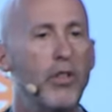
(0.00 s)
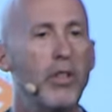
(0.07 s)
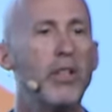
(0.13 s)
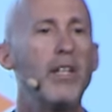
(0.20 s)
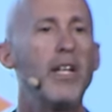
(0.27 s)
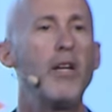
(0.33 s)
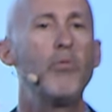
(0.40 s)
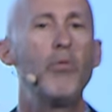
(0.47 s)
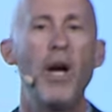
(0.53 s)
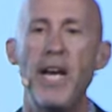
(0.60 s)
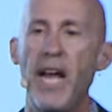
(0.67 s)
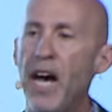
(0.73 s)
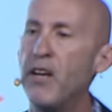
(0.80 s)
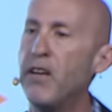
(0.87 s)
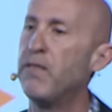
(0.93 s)
certainly run
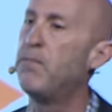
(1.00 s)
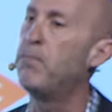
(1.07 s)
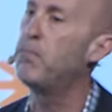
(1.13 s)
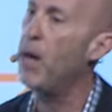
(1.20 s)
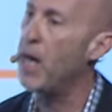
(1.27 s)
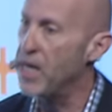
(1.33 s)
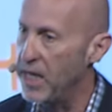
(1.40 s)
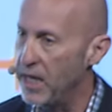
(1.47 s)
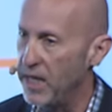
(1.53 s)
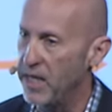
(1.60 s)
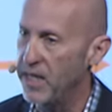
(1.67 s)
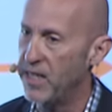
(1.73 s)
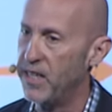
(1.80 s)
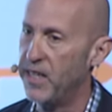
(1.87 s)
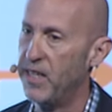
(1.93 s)
out of money
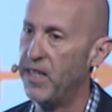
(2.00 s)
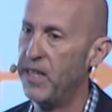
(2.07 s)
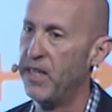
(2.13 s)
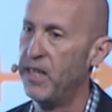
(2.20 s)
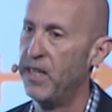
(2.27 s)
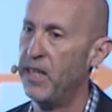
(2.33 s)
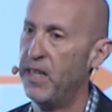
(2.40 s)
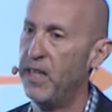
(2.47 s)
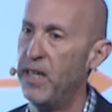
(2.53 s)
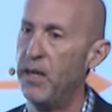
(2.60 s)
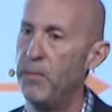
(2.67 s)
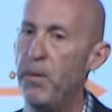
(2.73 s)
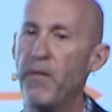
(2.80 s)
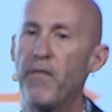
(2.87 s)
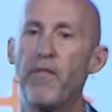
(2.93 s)

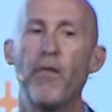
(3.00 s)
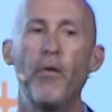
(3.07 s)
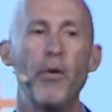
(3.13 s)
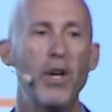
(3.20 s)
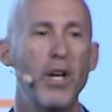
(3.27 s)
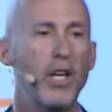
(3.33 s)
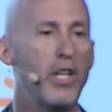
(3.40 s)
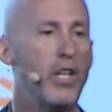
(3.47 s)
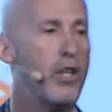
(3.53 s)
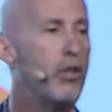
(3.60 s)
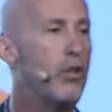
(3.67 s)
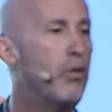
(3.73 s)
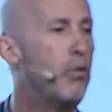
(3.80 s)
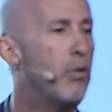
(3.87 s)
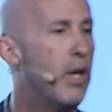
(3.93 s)
before
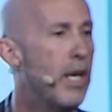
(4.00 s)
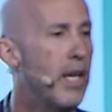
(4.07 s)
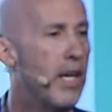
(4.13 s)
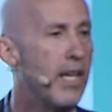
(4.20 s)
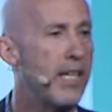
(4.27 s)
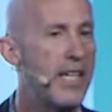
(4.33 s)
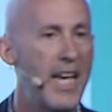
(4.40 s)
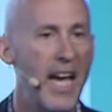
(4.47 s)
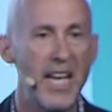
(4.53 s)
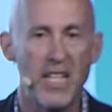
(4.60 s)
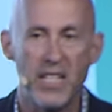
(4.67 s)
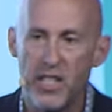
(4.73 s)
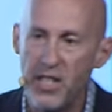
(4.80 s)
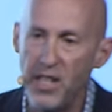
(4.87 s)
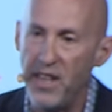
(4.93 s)
you
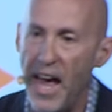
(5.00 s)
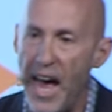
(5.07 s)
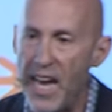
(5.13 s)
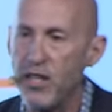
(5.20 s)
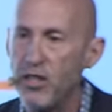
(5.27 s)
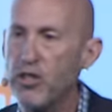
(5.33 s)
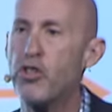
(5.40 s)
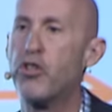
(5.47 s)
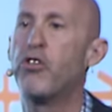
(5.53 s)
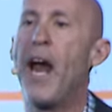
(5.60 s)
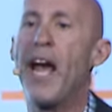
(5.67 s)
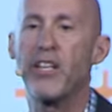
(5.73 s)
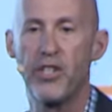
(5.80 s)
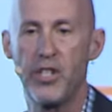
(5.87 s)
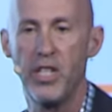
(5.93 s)
get to that
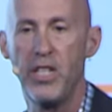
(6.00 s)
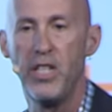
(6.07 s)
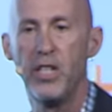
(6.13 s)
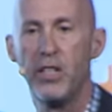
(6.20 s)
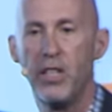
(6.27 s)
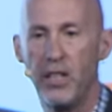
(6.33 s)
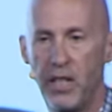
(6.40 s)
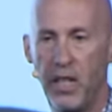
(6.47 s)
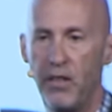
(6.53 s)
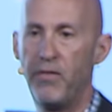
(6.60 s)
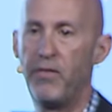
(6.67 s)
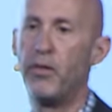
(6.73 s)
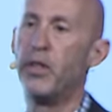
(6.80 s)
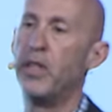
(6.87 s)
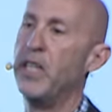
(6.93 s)
traction you're looking
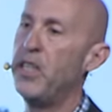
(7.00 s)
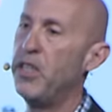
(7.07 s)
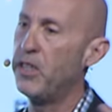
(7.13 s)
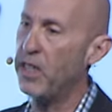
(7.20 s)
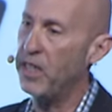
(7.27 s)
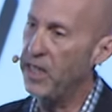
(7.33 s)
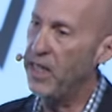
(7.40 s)
for, and you can